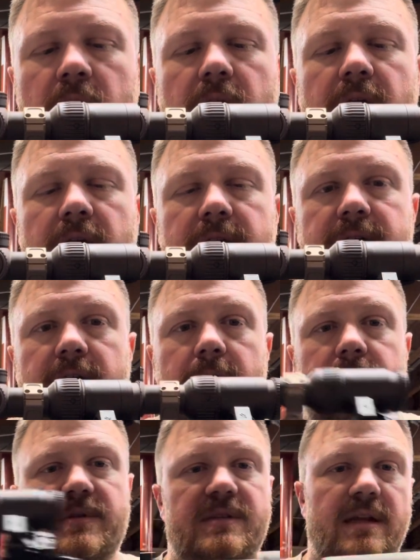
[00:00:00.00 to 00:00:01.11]
and
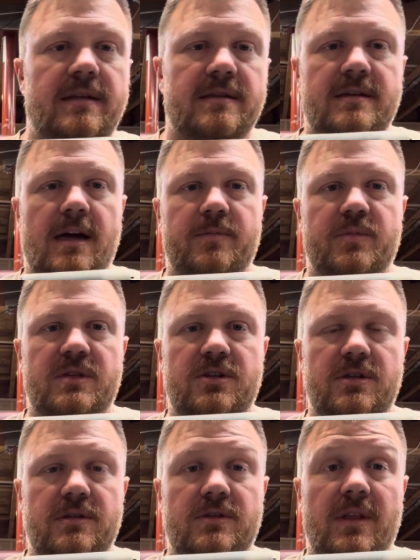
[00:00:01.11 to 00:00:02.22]
setting a stock
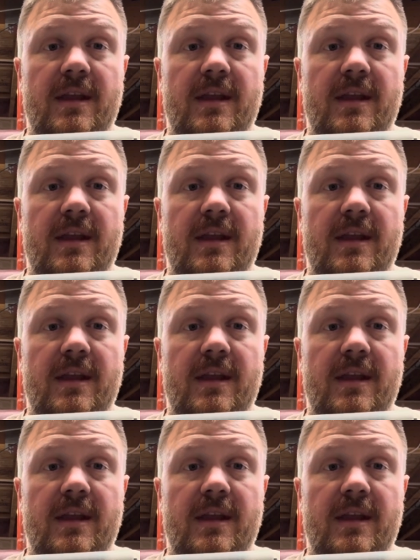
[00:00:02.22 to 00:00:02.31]
position so